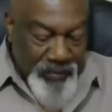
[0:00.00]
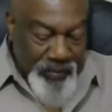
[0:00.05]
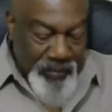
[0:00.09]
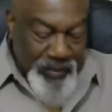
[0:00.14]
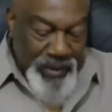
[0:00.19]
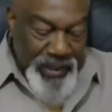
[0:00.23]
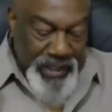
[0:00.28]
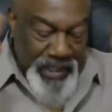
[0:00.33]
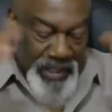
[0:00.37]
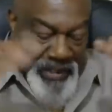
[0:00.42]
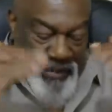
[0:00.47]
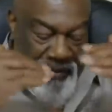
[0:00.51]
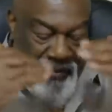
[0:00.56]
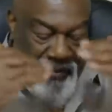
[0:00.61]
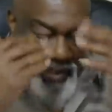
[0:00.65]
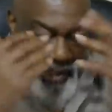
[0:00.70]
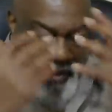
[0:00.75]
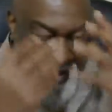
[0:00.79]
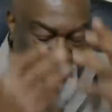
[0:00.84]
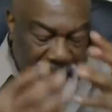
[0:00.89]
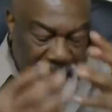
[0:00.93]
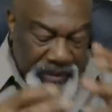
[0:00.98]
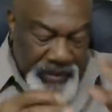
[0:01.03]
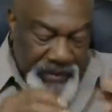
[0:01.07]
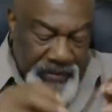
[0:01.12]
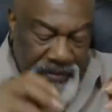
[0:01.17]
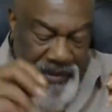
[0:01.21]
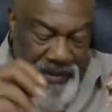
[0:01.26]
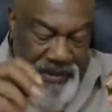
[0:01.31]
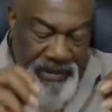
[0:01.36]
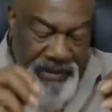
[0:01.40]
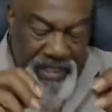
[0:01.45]
I'm really trying to get
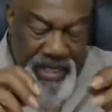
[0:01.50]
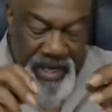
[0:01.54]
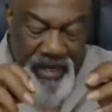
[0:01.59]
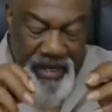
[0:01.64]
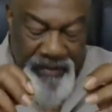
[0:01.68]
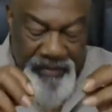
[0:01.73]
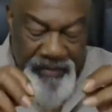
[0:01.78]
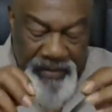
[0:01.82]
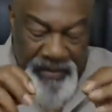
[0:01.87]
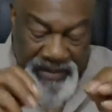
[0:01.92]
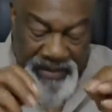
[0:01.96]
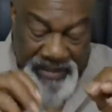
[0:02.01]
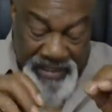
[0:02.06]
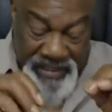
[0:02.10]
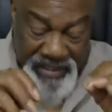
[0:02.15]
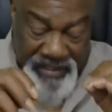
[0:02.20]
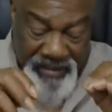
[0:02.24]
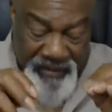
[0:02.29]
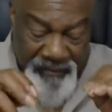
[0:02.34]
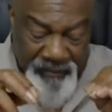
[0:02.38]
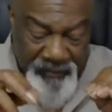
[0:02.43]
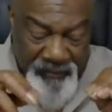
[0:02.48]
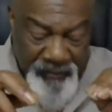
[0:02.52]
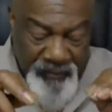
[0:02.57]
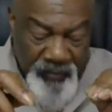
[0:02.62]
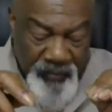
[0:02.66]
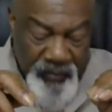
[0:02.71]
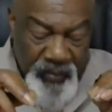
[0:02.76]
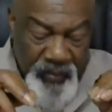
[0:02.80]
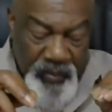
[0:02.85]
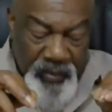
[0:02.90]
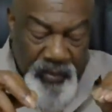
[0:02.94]
you to see,
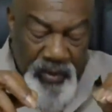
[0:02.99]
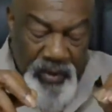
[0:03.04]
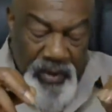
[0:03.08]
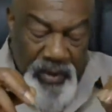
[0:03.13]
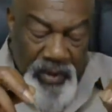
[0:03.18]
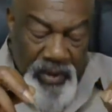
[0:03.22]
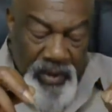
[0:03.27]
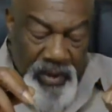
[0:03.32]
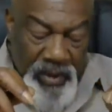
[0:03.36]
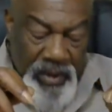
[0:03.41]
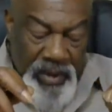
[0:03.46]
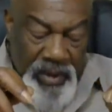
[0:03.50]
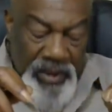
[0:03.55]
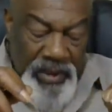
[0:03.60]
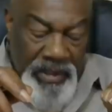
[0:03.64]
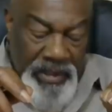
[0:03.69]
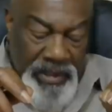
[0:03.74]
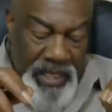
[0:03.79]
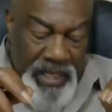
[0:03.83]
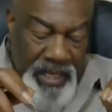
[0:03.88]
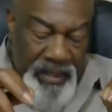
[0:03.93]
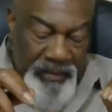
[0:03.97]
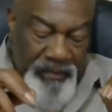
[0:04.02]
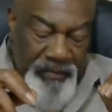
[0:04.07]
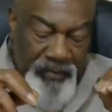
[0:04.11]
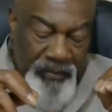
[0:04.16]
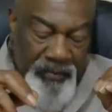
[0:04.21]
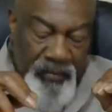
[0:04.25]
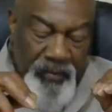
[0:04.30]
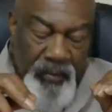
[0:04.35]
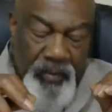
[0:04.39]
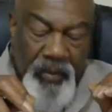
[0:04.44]
is that
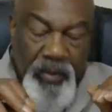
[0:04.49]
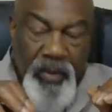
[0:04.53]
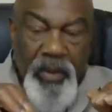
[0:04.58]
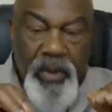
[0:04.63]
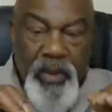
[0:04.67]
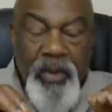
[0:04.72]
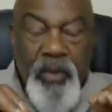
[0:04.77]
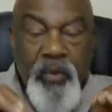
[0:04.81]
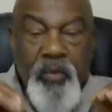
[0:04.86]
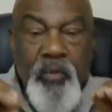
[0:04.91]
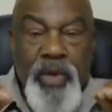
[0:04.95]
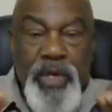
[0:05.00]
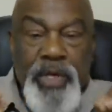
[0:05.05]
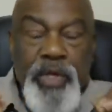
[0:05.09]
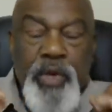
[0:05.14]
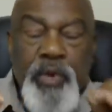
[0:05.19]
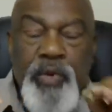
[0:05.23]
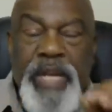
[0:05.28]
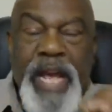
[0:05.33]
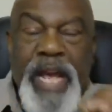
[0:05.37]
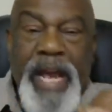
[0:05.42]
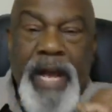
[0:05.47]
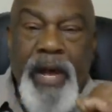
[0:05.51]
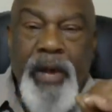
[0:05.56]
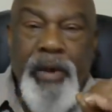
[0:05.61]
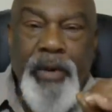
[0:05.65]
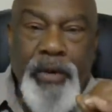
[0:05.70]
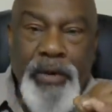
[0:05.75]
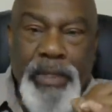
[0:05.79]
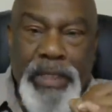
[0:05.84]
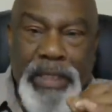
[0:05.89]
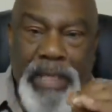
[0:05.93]
when you down
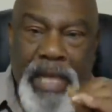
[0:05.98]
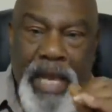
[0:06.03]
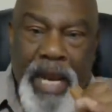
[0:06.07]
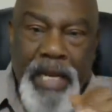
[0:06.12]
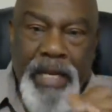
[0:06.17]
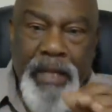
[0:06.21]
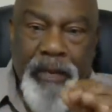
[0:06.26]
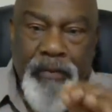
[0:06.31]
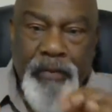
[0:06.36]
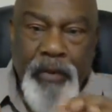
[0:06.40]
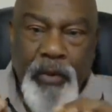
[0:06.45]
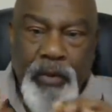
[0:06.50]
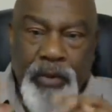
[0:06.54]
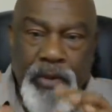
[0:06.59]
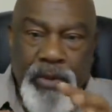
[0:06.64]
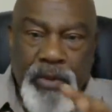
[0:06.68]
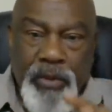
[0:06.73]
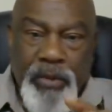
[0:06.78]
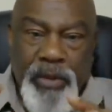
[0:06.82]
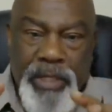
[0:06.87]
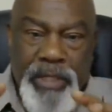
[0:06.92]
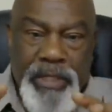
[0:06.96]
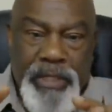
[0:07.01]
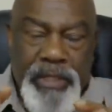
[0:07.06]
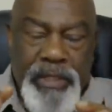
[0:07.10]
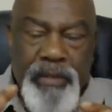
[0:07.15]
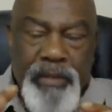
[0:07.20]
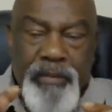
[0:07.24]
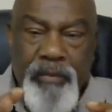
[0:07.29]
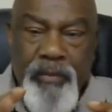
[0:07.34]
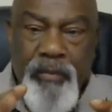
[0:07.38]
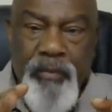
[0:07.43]
on a lady of your
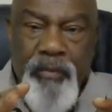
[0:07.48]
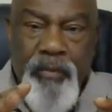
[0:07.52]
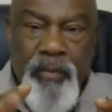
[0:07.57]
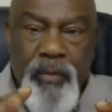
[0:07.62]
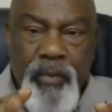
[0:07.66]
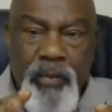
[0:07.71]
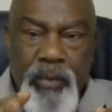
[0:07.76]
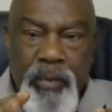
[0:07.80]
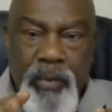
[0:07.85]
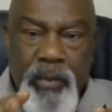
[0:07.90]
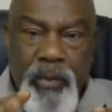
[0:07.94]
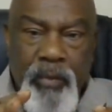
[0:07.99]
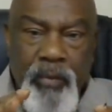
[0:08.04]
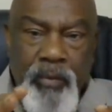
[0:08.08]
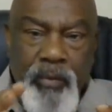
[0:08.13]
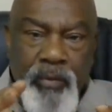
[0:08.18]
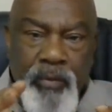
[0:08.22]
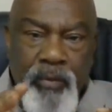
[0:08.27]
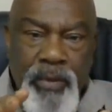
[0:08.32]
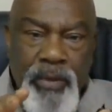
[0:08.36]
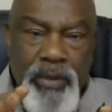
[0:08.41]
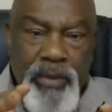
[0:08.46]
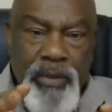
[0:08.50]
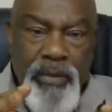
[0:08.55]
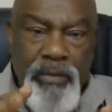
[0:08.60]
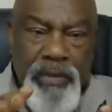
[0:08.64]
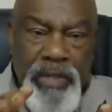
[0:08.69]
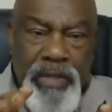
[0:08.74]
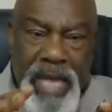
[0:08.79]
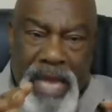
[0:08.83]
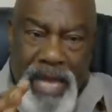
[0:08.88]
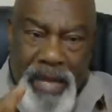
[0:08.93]
choice, when
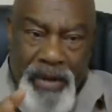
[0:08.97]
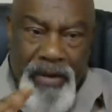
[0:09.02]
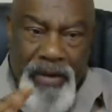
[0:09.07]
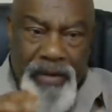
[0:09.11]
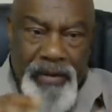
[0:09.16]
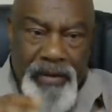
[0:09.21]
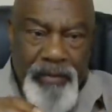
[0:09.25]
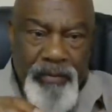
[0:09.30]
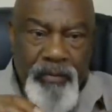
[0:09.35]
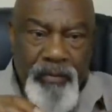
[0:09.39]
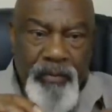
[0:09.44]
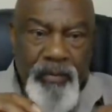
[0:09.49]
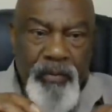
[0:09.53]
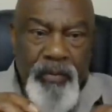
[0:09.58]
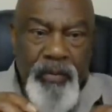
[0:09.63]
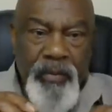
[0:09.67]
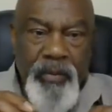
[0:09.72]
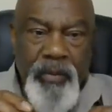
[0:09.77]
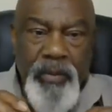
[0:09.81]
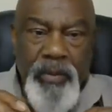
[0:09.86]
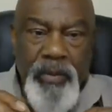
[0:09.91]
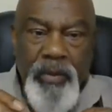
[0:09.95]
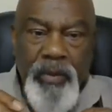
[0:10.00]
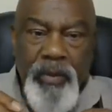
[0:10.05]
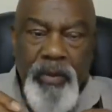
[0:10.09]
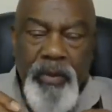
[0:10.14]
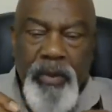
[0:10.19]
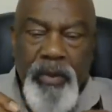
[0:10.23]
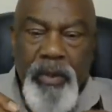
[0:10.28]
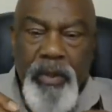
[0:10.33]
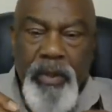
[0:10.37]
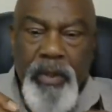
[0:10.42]
you at her,
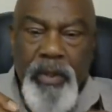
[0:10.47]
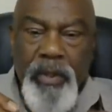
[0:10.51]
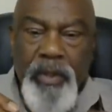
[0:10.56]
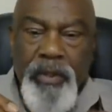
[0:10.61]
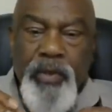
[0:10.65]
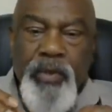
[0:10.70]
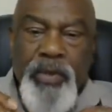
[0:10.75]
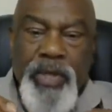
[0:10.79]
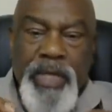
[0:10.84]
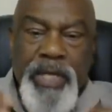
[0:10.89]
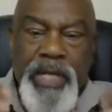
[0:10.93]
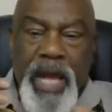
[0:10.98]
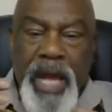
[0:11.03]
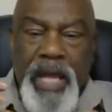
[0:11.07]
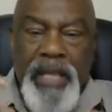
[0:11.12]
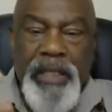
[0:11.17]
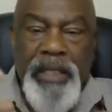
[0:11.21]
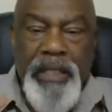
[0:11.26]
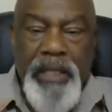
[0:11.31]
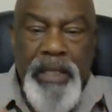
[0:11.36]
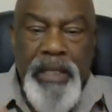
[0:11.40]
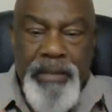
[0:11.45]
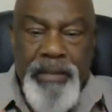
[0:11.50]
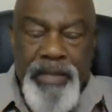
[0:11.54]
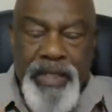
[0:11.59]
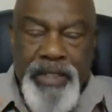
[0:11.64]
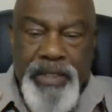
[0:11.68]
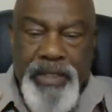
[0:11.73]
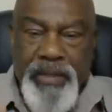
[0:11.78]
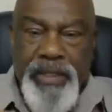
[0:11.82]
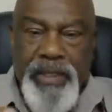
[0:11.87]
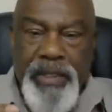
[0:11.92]
you cannot
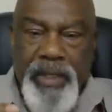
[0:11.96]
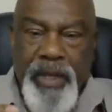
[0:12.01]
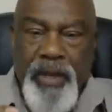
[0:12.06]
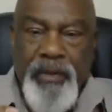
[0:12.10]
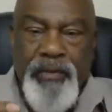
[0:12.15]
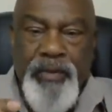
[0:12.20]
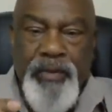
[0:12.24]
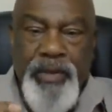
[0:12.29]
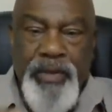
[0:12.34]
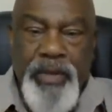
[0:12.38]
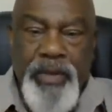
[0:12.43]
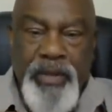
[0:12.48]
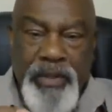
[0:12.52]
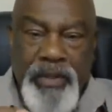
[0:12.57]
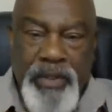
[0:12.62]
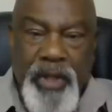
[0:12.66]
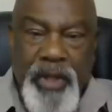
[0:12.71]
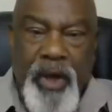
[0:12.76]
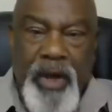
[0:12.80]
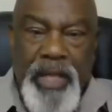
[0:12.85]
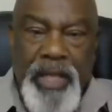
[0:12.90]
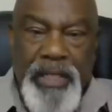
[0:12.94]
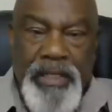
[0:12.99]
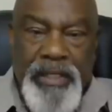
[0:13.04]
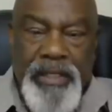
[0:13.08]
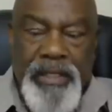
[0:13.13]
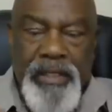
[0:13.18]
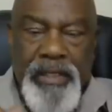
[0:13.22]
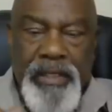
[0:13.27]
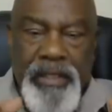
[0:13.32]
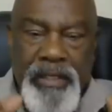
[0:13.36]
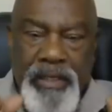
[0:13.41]
limit yourself to your
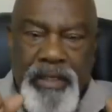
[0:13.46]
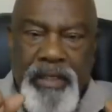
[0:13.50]
thoughts.